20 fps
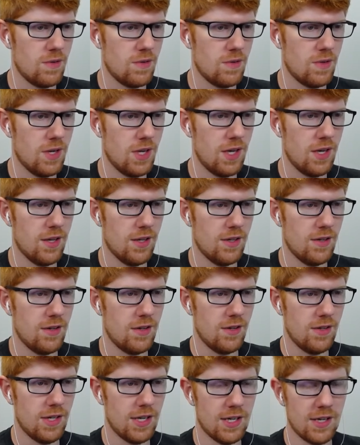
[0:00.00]
Wait,
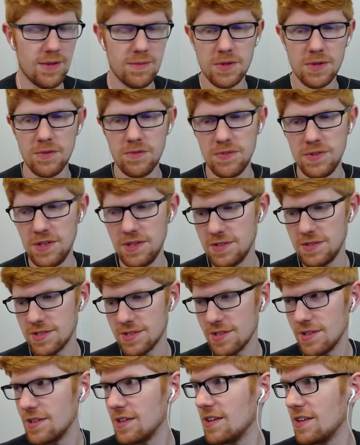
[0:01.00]
hold on, I'm confused.
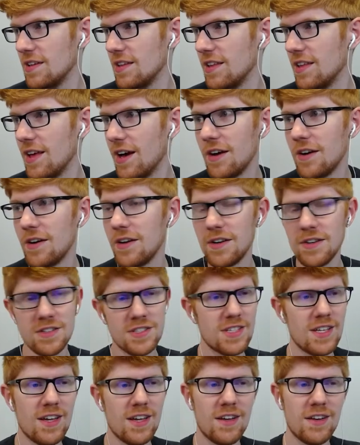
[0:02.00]
I don't
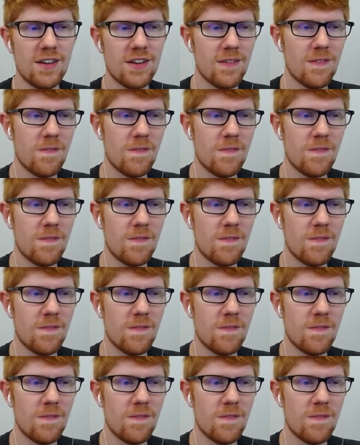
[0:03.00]
understand.